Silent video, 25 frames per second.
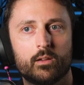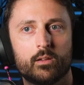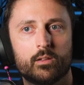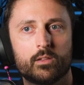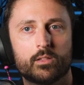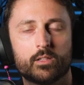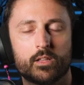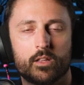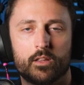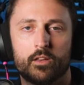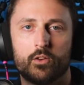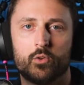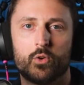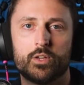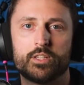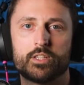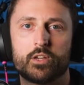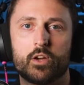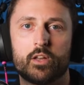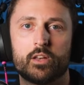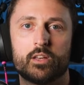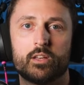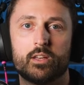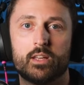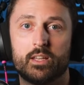So the noise
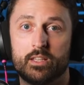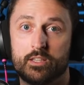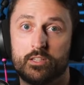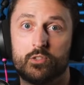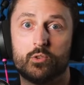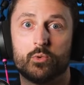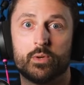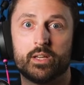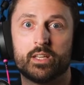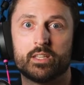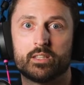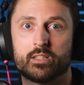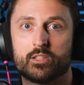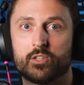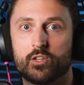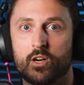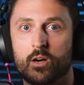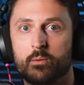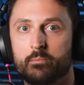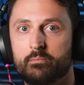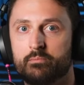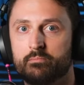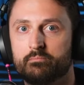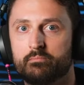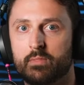gate is doing its
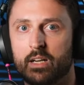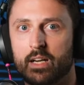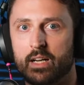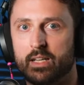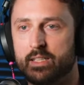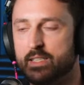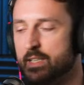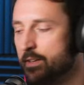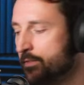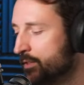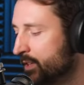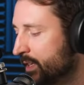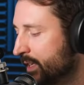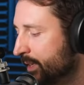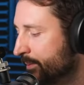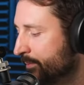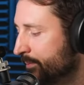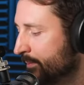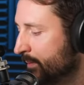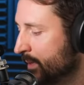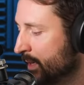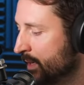job, definitely.